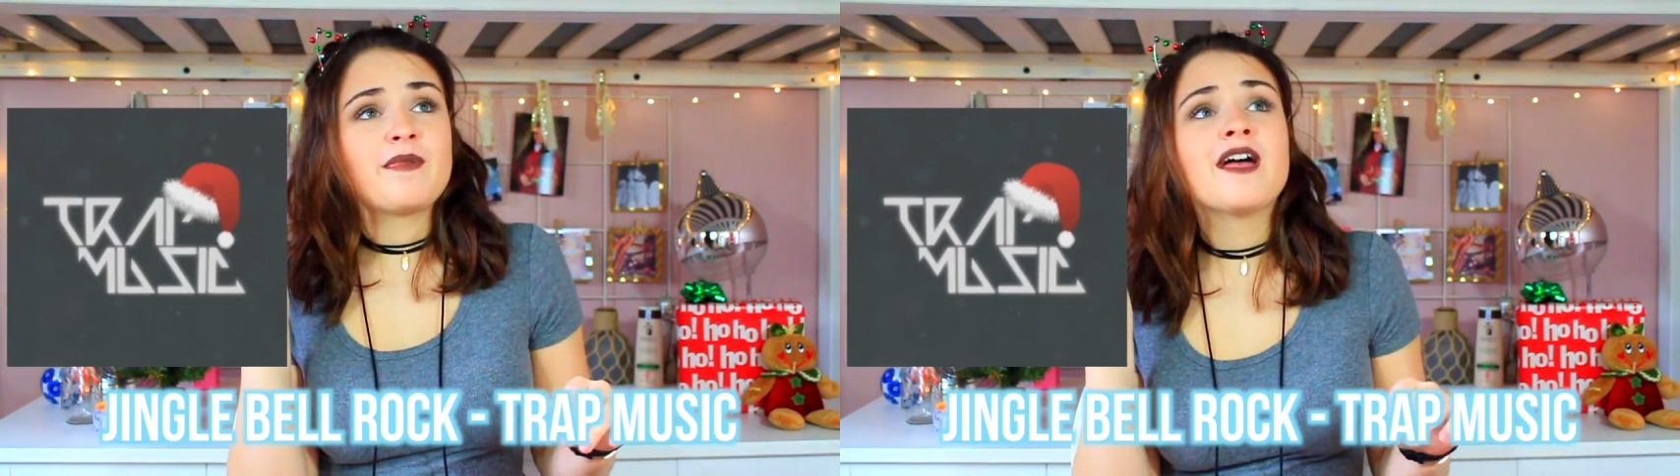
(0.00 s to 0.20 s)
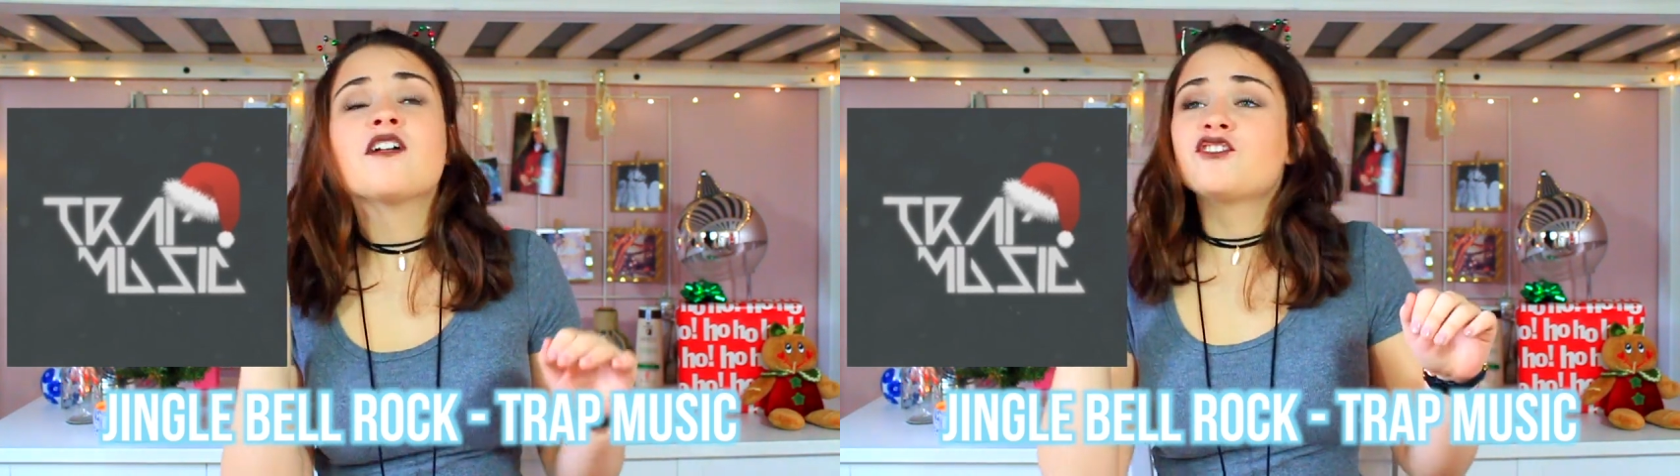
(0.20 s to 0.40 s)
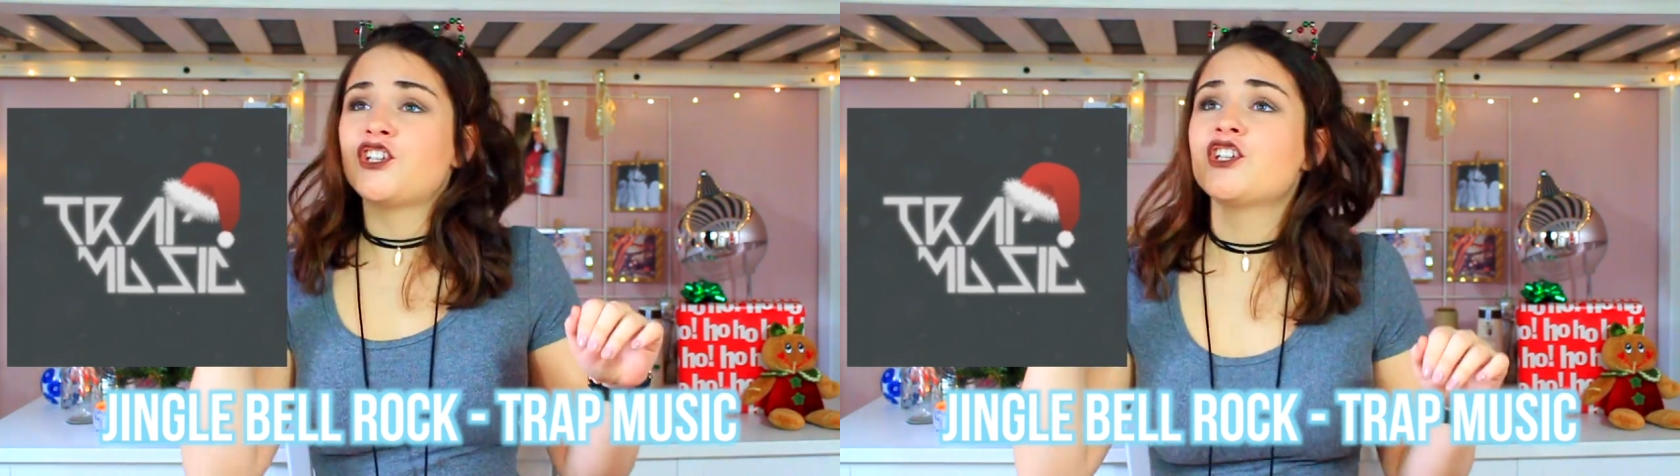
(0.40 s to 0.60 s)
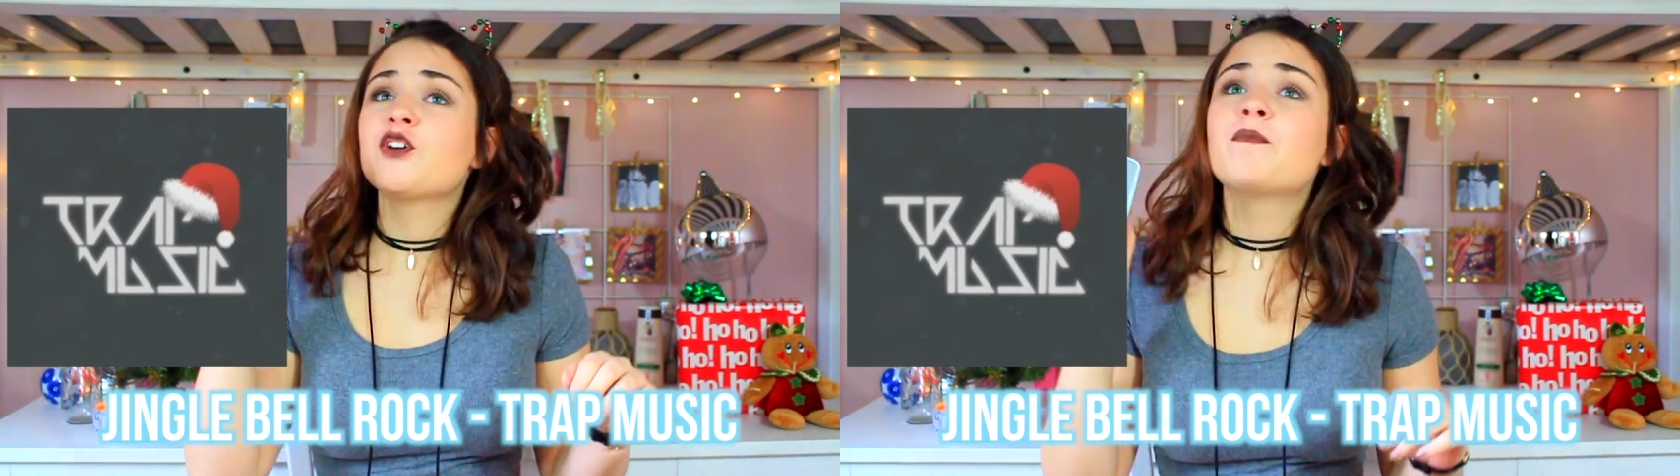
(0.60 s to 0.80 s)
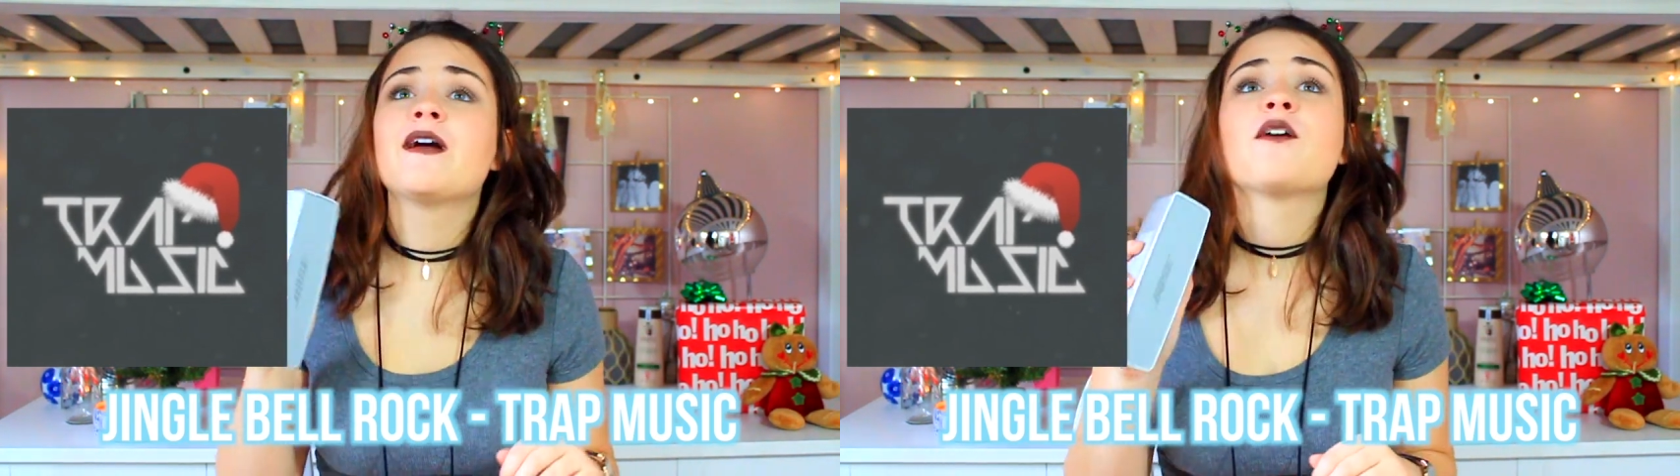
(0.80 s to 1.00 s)
bell, jingle
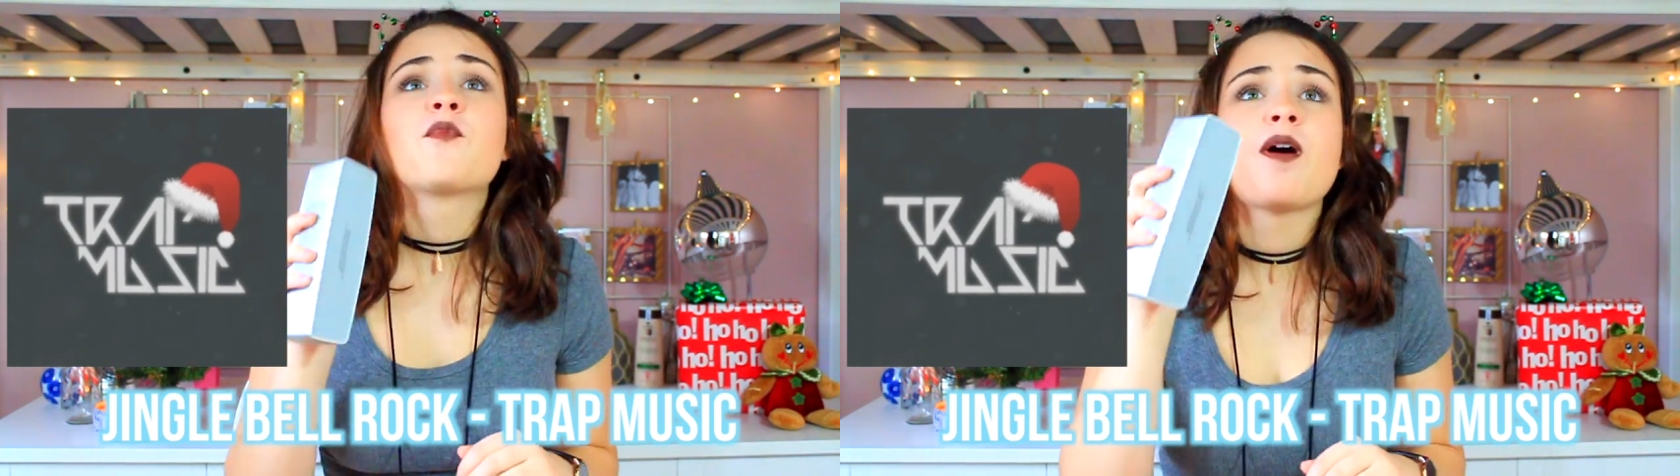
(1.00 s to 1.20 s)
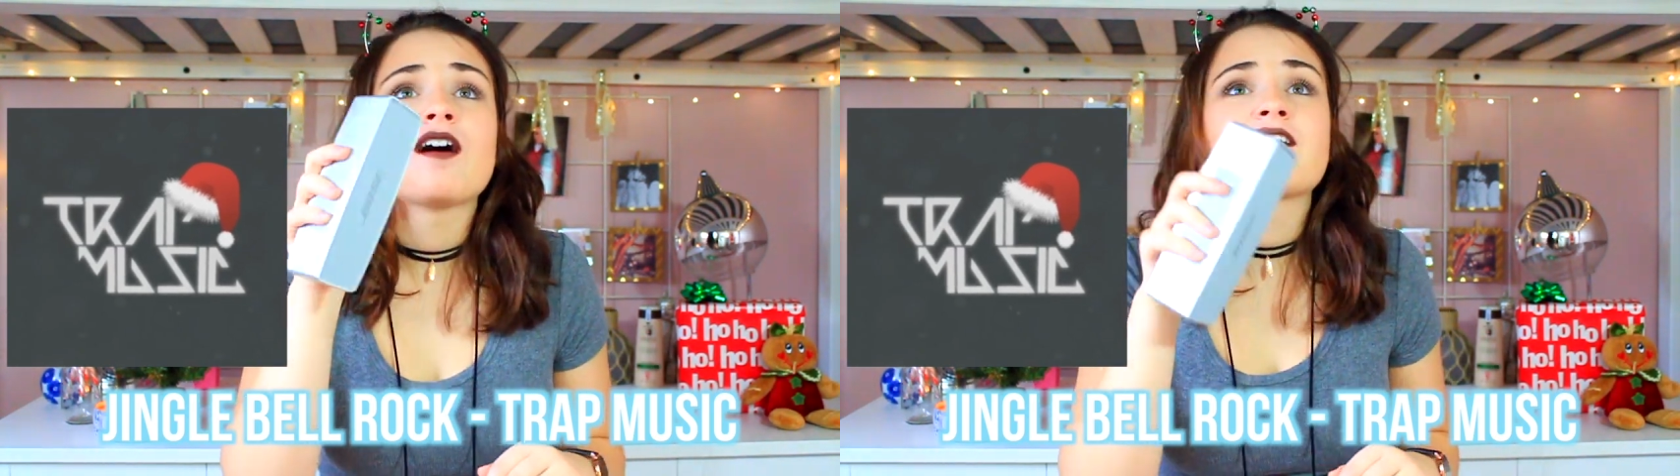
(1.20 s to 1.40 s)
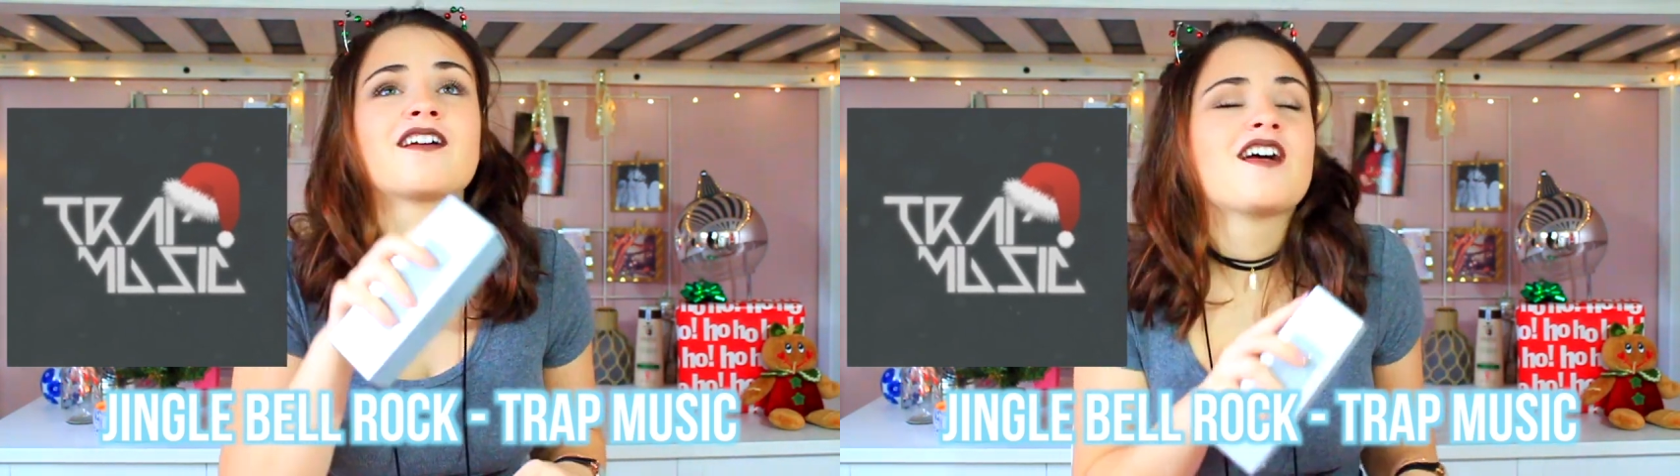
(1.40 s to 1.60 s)
bell rock.